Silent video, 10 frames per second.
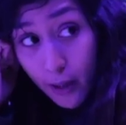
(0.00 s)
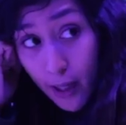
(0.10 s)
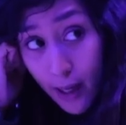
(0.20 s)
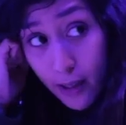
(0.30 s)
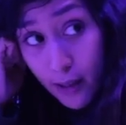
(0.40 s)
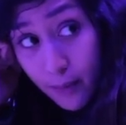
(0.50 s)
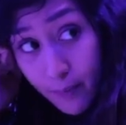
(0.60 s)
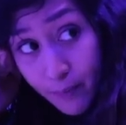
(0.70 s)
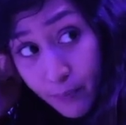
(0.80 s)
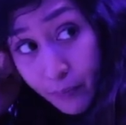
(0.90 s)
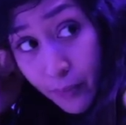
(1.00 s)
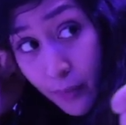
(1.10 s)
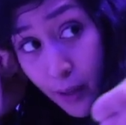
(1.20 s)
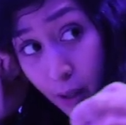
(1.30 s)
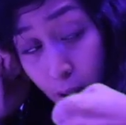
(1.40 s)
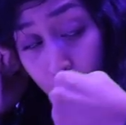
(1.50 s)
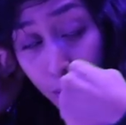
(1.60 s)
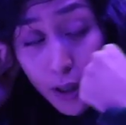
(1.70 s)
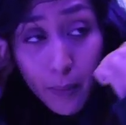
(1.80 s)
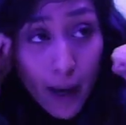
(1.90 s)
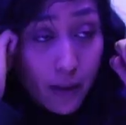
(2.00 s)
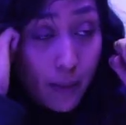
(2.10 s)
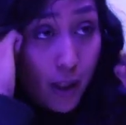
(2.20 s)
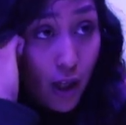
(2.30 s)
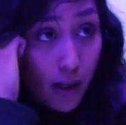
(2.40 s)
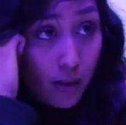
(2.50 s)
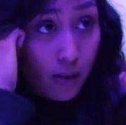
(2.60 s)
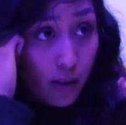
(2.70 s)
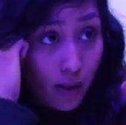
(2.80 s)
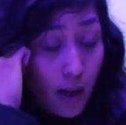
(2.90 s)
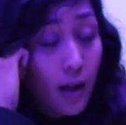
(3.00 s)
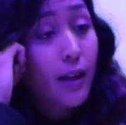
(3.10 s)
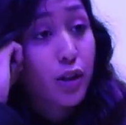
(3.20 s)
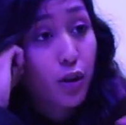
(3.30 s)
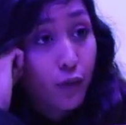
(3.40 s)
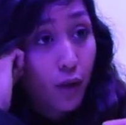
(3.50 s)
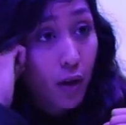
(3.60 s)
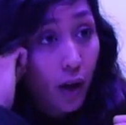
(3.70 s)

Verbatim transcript: scoop the candy, bring it back to my chest. That's your